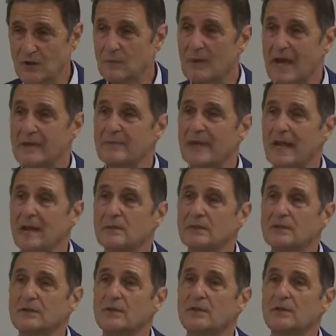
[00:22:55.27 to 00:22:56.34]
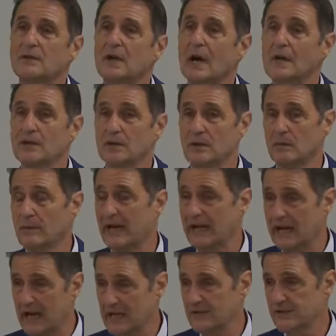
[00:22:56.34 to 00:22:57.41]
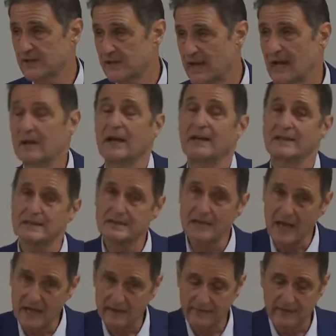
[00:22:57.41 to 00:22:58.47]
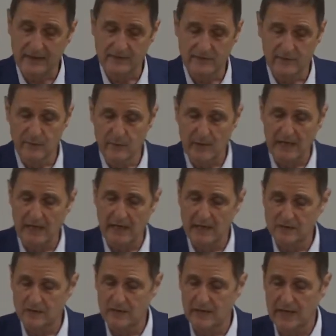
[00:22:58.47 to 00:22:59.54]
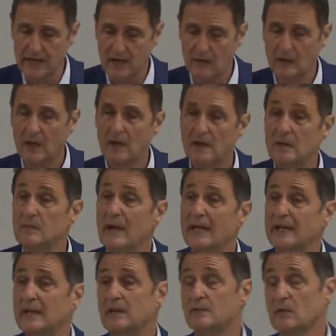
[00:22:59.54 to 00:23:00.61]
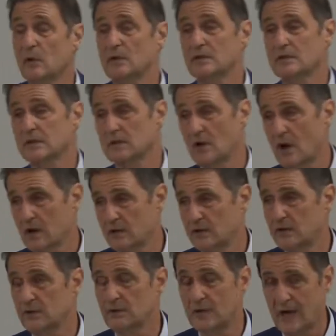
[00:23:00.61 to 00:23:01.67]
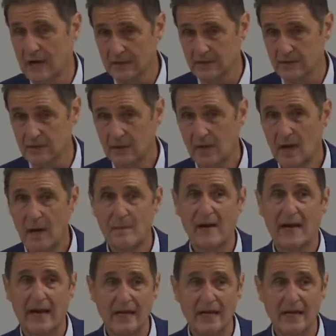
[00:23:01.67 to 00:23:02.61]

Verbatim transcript: you may be able to cut your medication down and the side effects of your medication down. You may need, of course, to talk to your doctor about